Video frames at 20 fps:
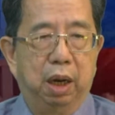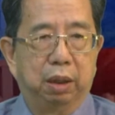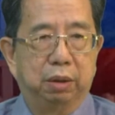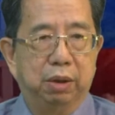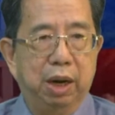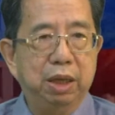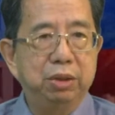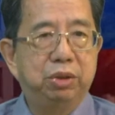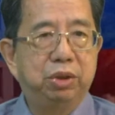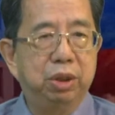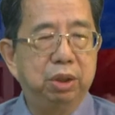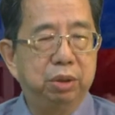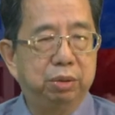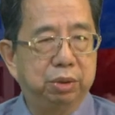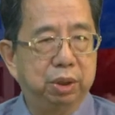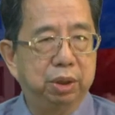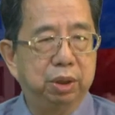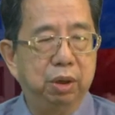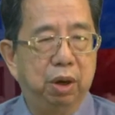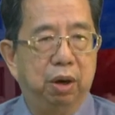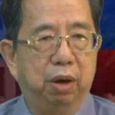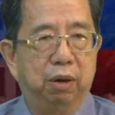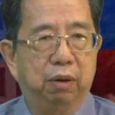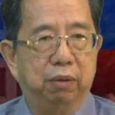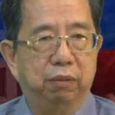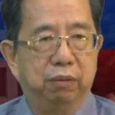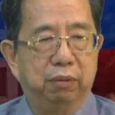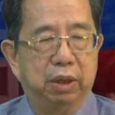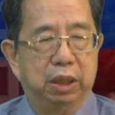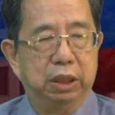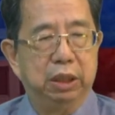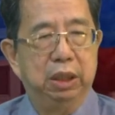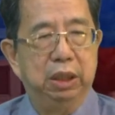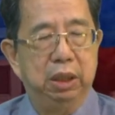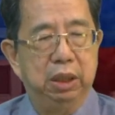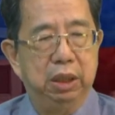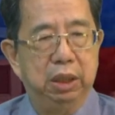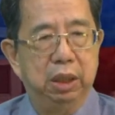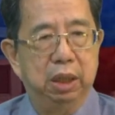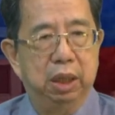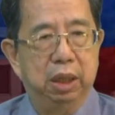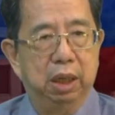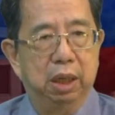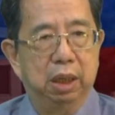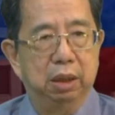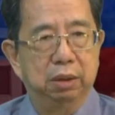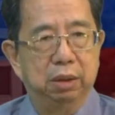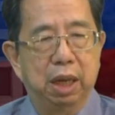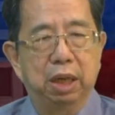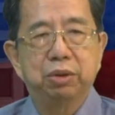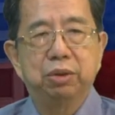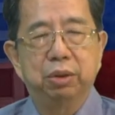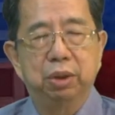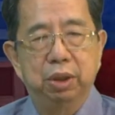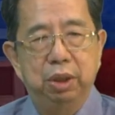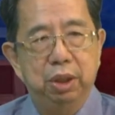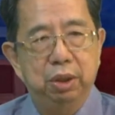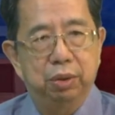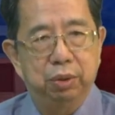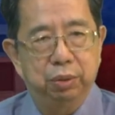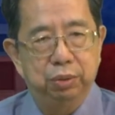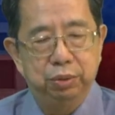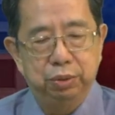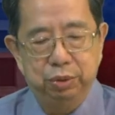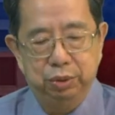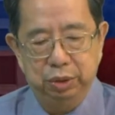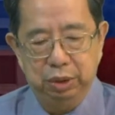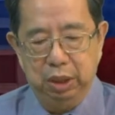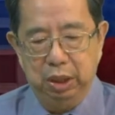grandchildren of the national heroes,